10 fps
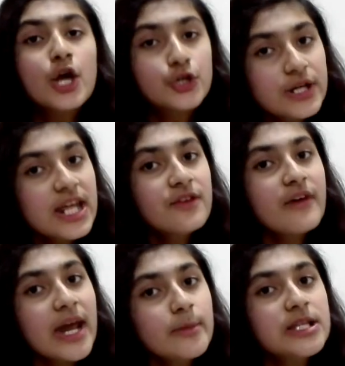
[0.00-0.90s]
Good
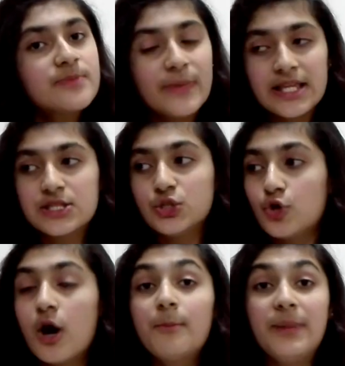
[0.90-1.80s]
environment means
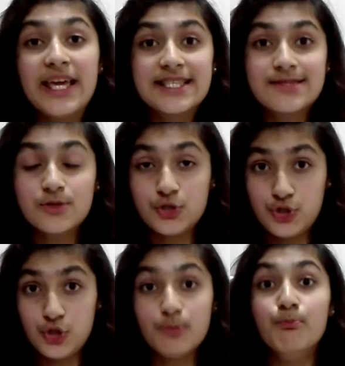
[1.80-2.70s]
your place
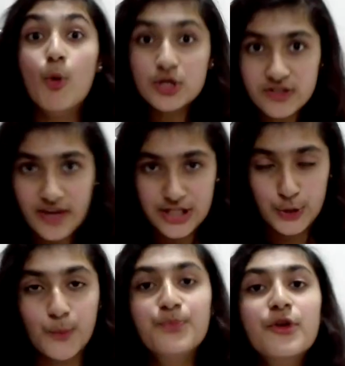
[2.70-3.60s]
should motivate you.